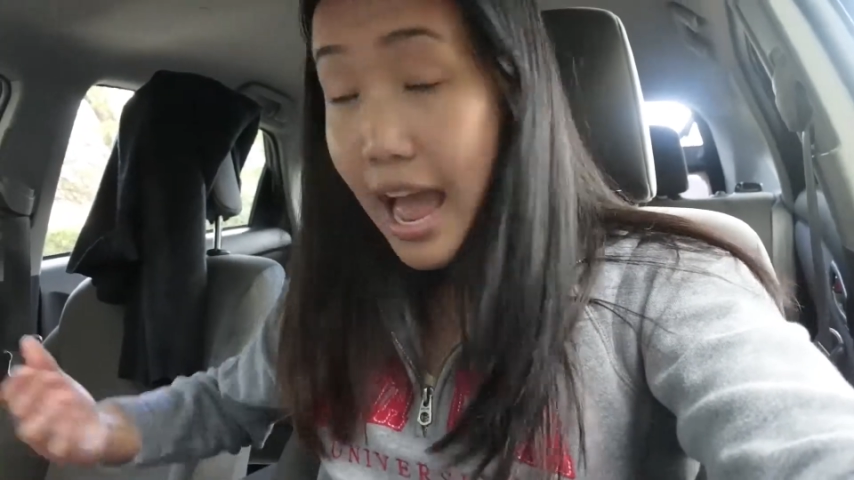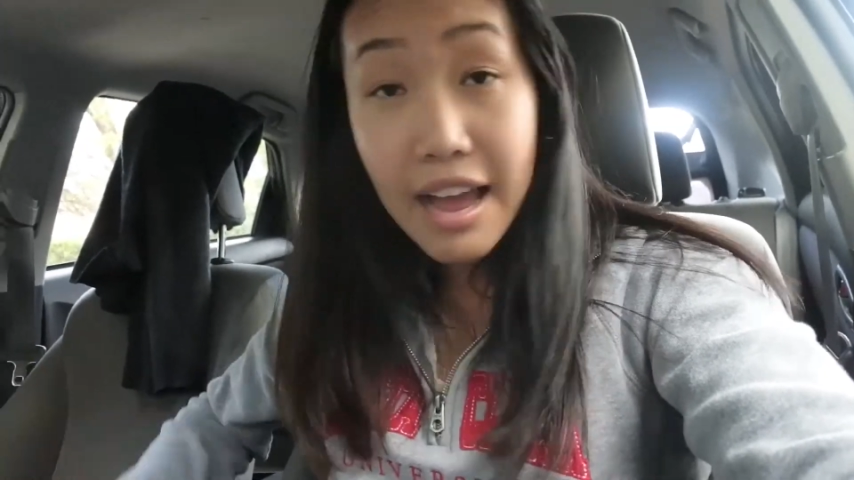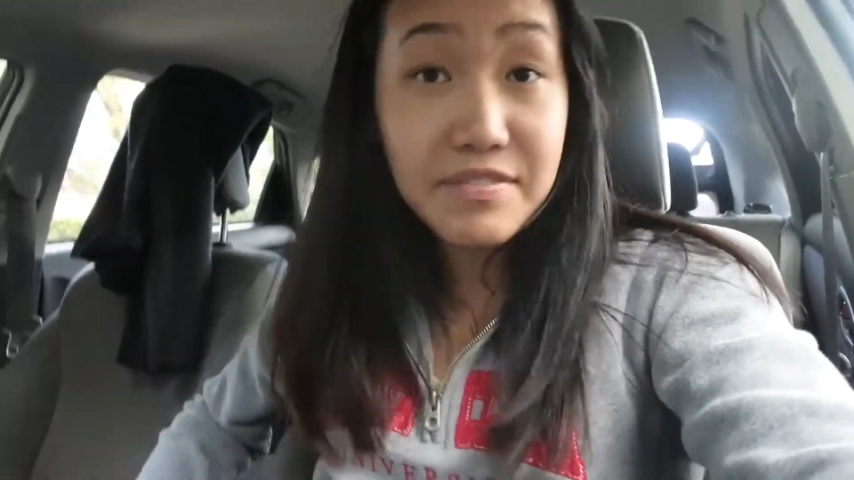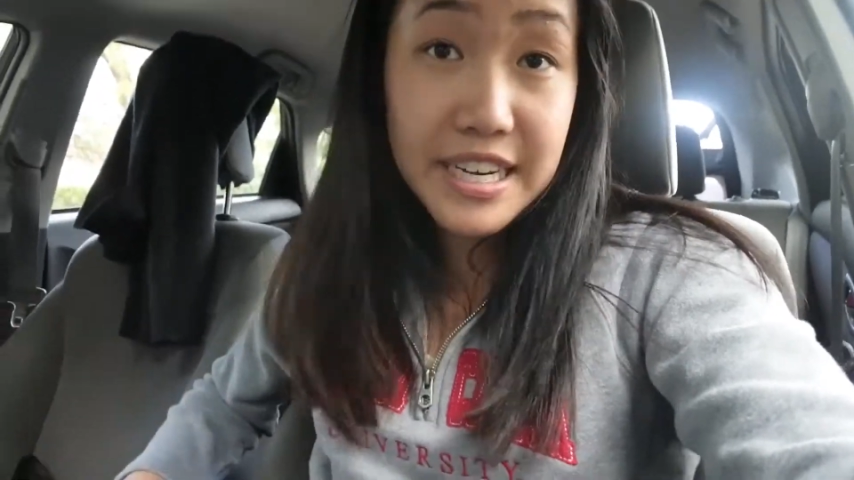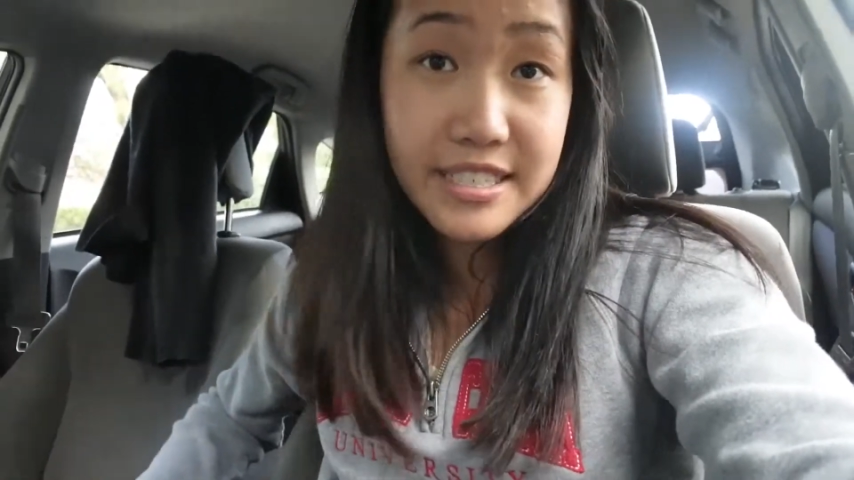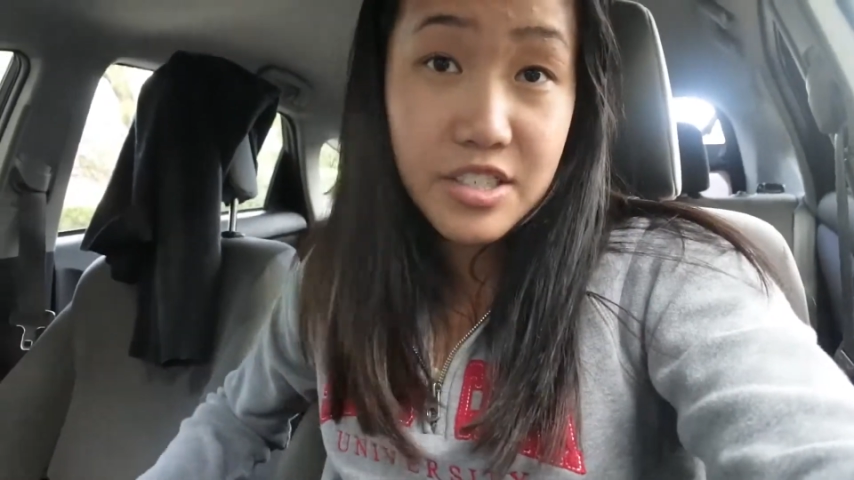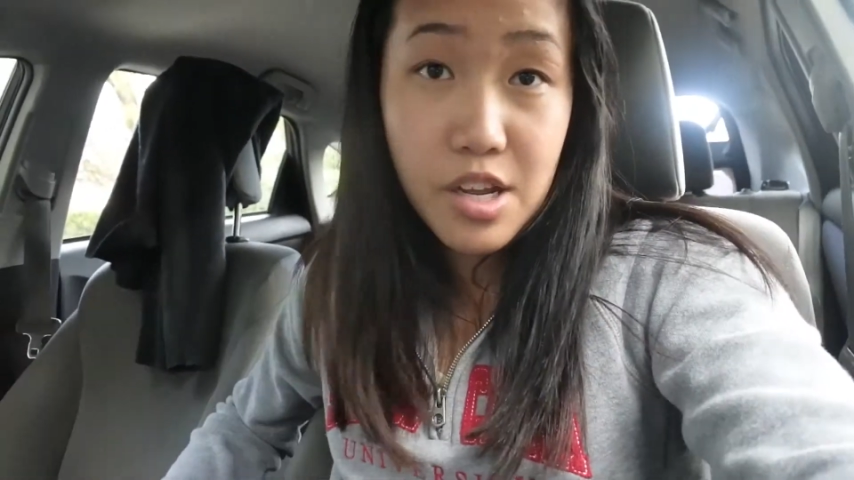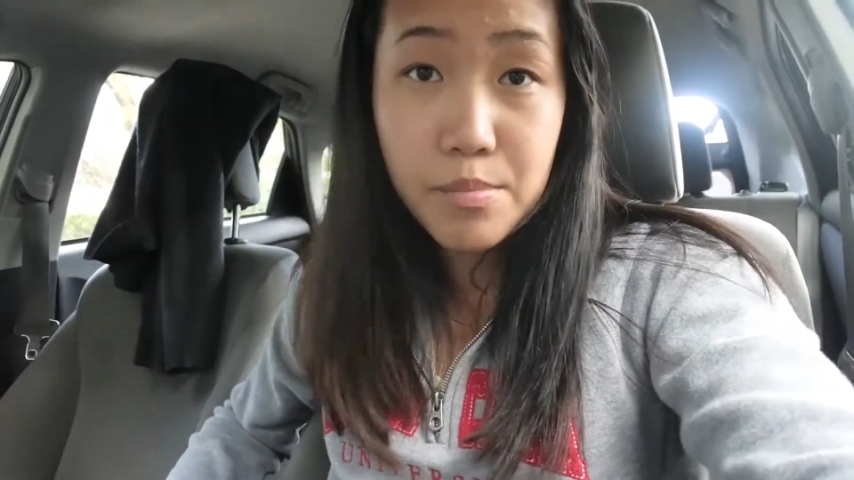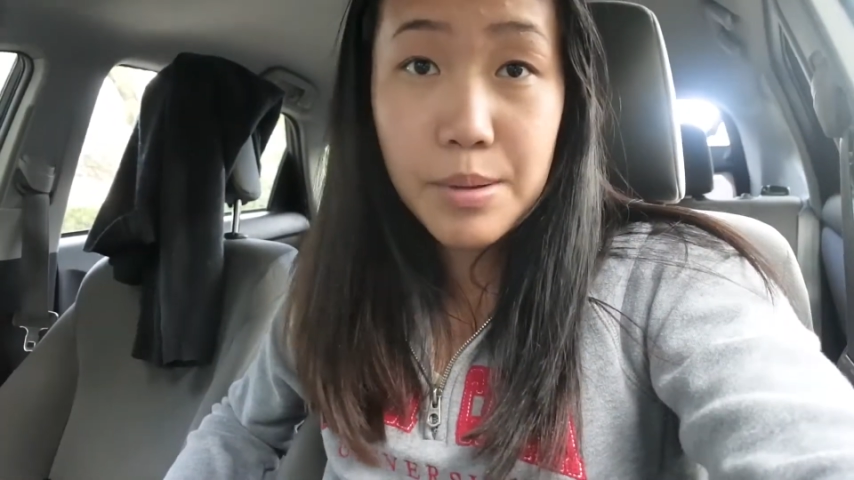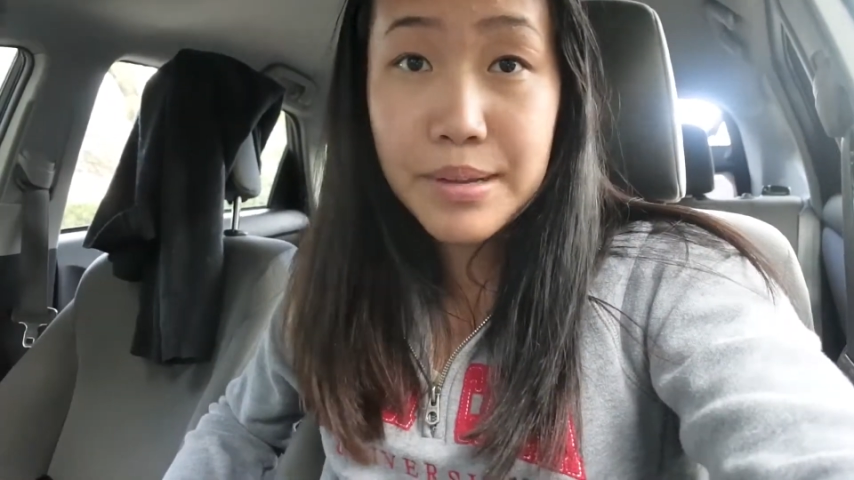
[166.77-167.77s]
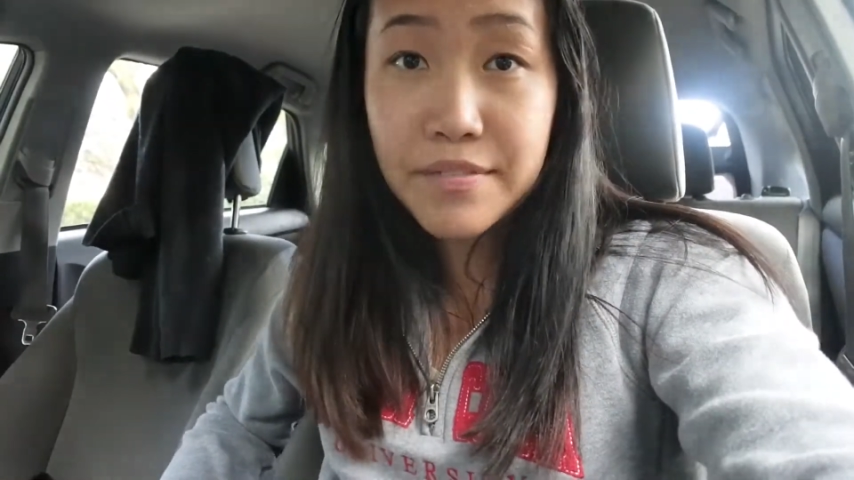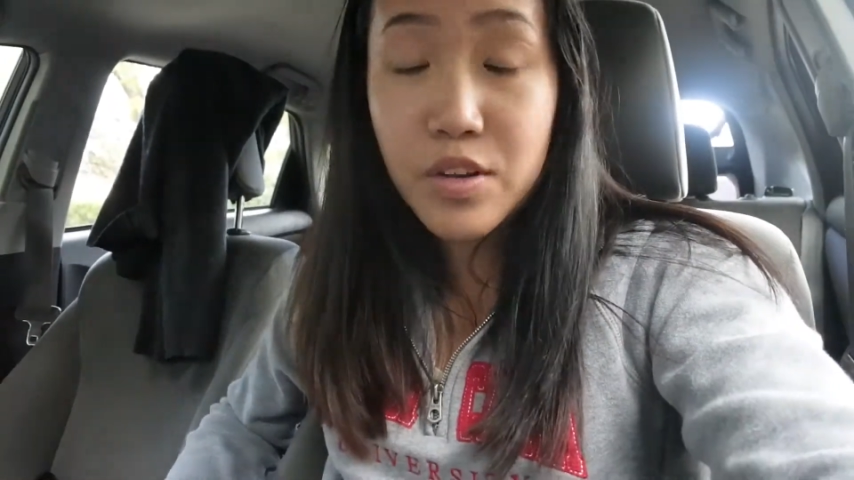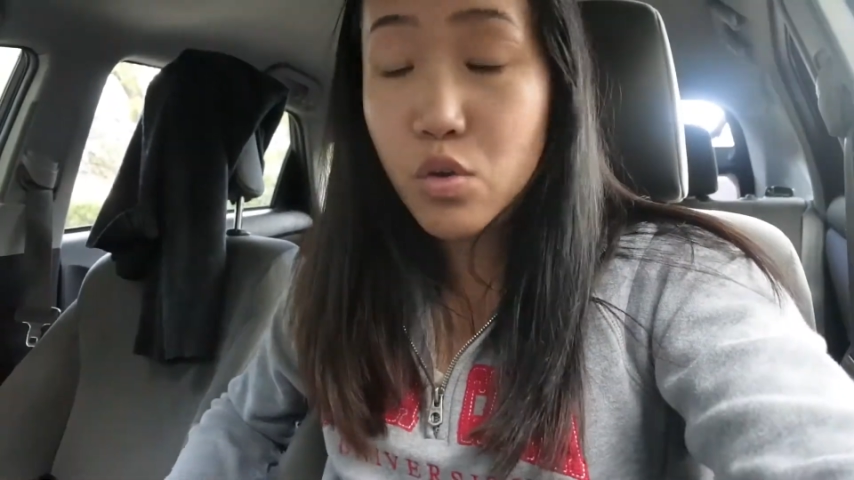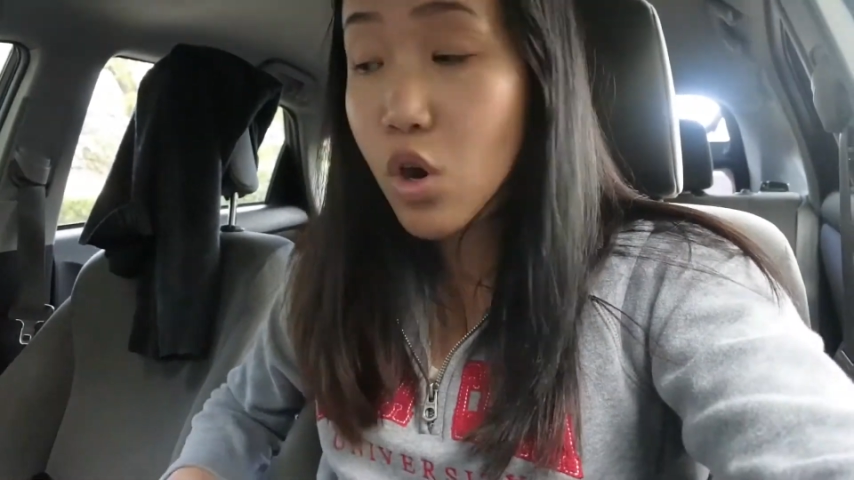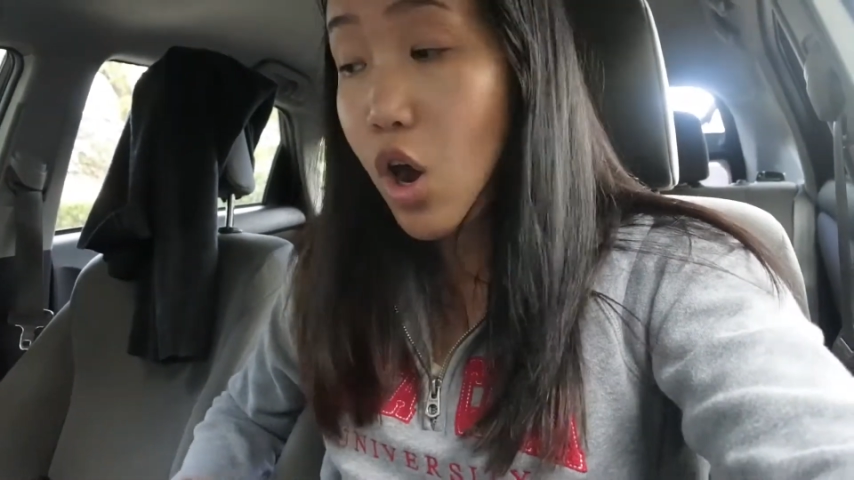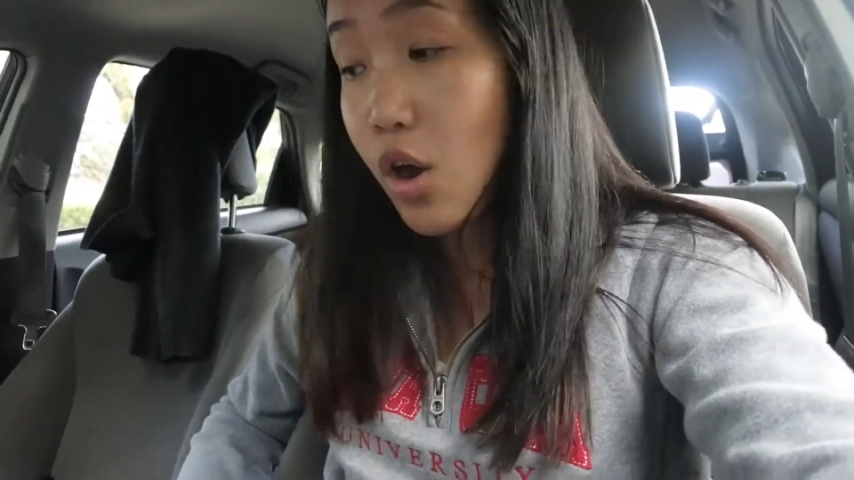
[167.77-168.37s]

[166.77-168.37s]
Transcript: have Dexcom on my phone